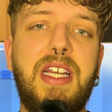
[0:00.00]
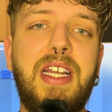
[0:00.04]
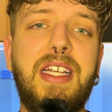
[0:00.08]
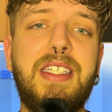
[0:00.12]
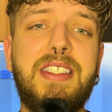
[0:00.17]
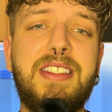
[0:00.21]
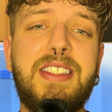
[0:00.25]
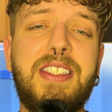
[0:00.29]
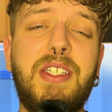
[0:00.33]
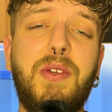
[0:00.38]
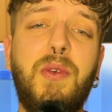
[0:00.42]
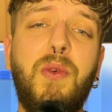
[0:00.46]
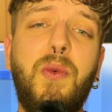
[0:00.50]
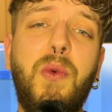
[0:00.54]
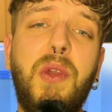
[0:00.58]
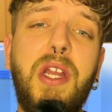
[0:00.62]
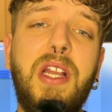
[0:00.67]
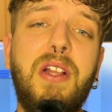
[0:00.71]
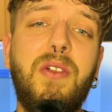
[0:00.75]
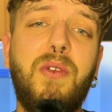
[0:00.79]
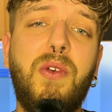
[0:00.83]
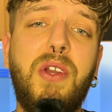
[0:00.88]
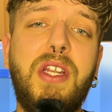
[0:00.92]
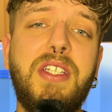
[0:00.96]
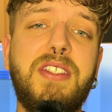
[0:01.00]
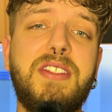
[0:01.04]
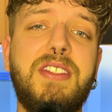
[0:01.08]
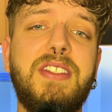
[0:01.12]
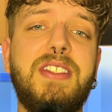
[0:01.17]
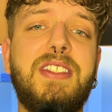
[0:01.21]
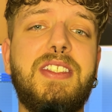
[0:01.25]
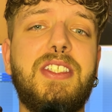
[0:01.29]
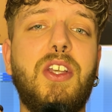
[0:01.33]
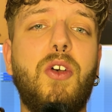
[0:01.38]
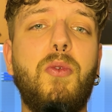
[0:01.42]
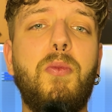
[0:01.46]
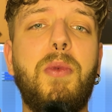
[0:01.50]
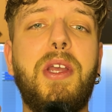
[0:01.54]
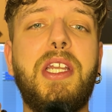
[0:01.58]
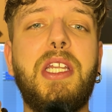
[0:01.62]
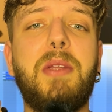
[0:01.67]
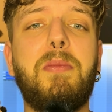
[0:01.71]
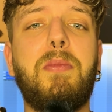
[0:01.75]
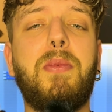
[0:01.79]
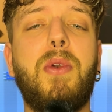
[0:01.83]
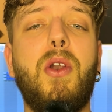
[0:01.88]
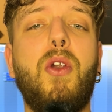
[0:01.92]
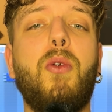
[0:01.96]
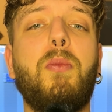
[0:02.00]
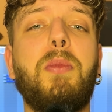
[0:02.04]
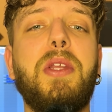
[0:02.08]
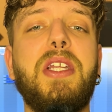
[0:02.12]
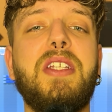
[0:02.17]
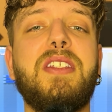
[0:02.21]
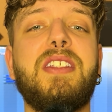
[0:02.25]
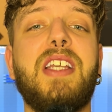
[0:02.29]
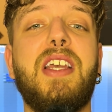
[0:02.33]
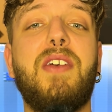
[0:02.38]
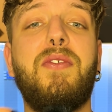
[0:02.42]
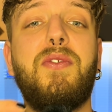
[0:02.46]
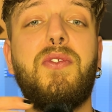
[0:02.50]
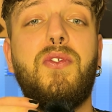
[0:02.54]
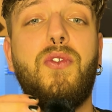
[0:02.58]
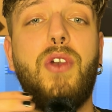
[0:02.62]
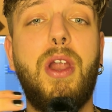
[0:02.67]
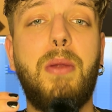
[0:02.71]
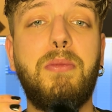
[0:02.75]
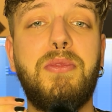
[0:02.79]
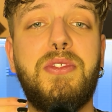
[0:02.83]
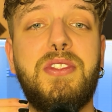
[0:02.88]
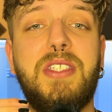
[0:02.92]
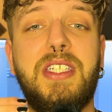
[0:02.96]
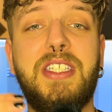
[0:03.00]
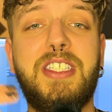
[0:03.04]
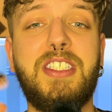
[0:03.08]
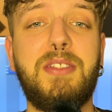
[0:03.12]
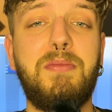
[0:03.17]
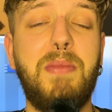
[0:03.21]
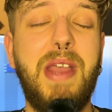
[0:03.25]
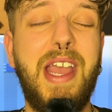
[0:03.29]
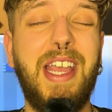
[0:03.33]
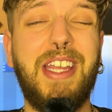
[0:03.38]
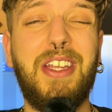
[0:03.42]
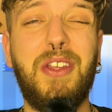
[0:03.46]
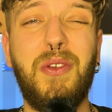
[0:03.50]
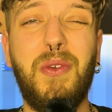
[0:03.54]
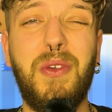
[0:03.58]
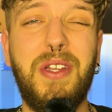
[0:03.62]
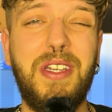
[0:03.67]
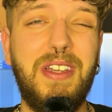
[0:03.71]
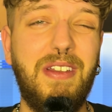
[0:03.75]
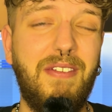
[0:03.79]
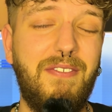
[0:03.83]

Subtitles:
It's the real reason so many pro beats have drums that smack you in the